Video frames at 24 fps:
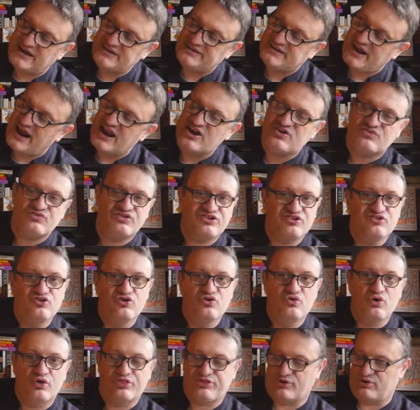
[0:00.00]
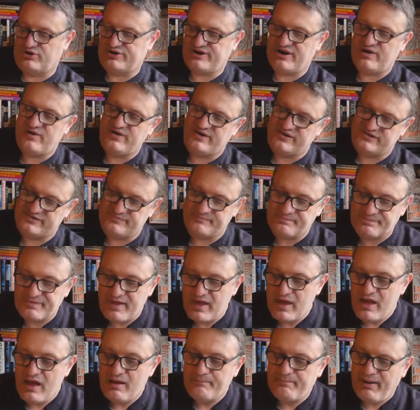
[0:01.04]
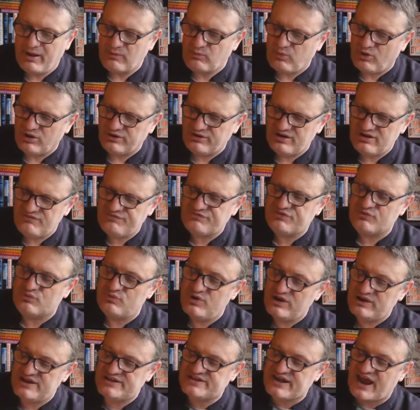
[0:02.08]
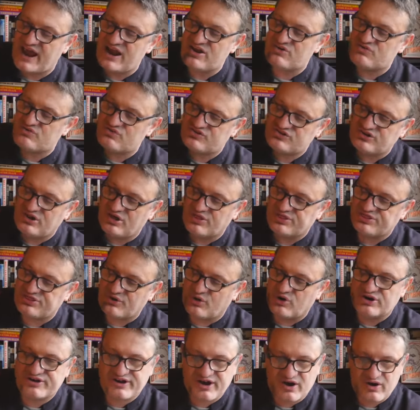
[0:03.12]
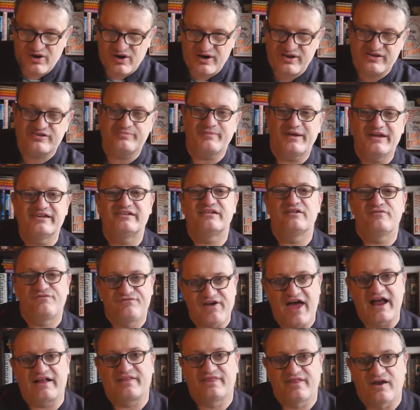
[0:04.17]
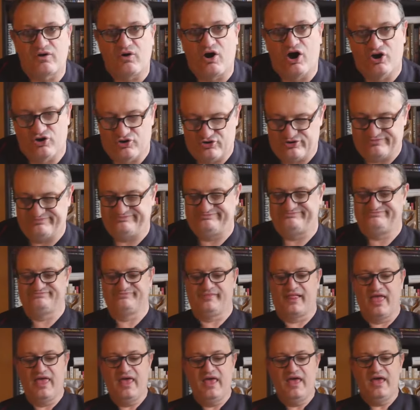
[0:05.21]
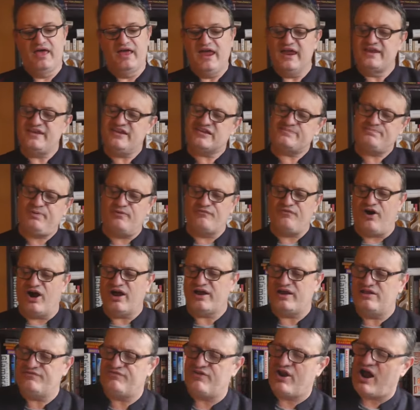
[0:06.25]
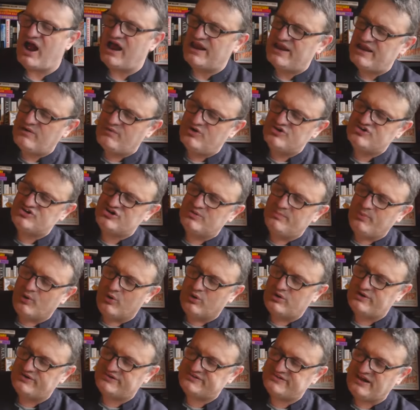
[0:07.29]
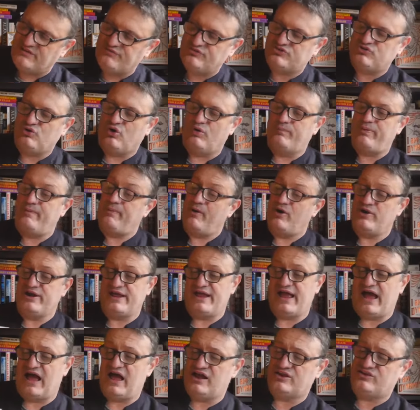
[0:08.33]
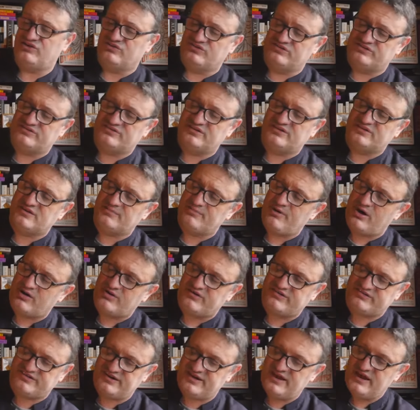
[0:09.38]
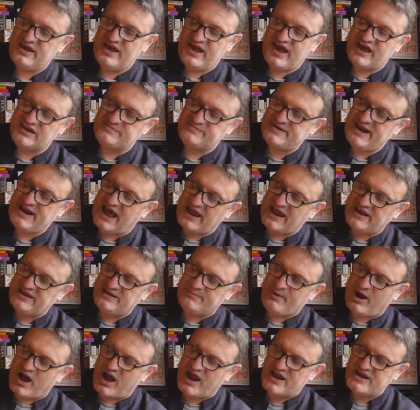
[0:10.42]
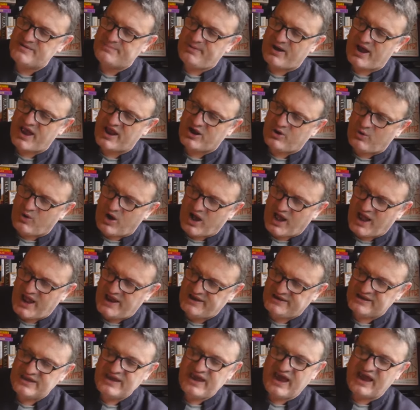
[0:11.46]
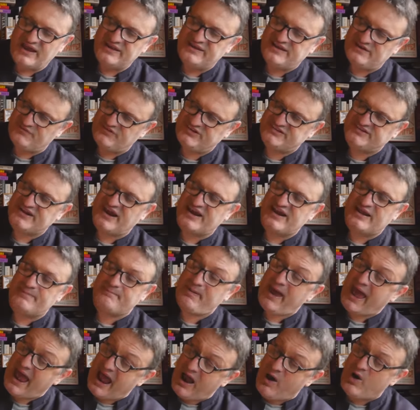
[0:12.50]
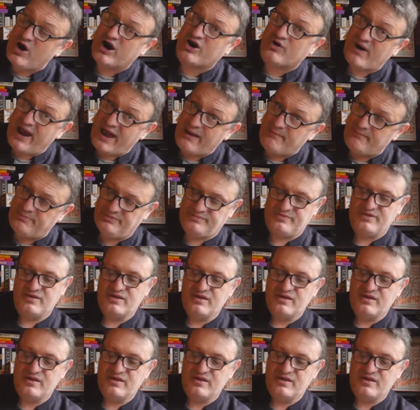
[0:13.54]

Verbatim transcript: a dangerous new authoritarianism. But what if the really dangerous authoritarianism is in fact their own? In this provocative and highly original book, Salvatore Babones argues that democracy has been undermined by a quiet and devastating power grab